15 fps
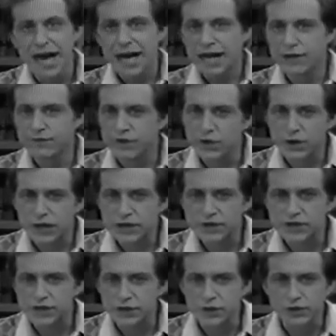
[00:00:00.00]
If you're
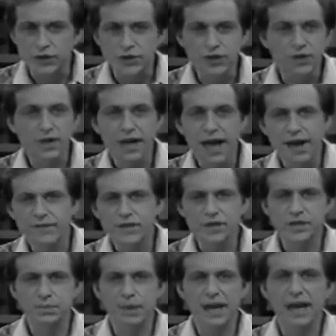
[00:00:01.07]
concerned that you're going to have to
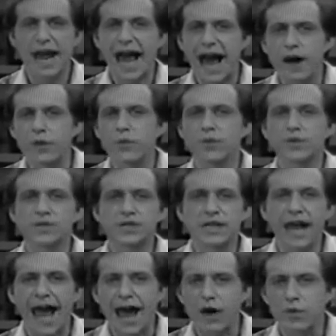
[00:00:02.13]
spend hours
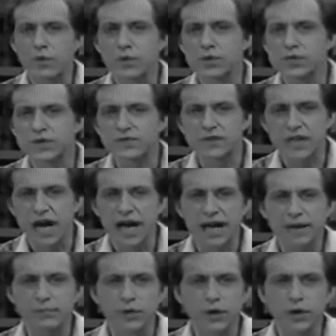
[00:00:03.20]
and hours of
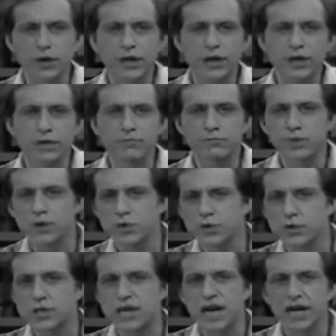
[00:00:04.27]
time learning
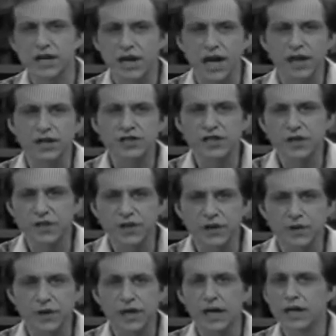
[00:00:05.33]
computer technology
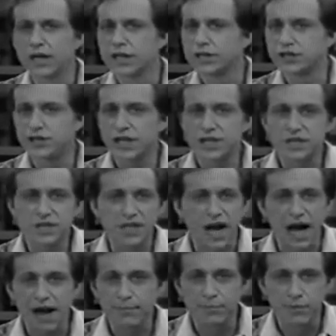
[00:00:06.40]
theory just to
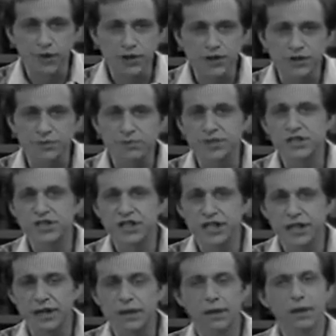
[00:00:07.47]
operate your
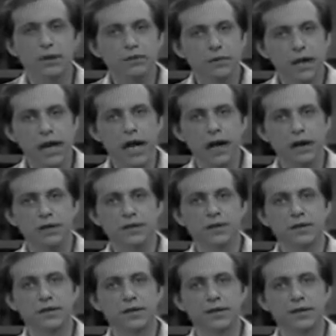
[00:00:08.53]
machine, relax.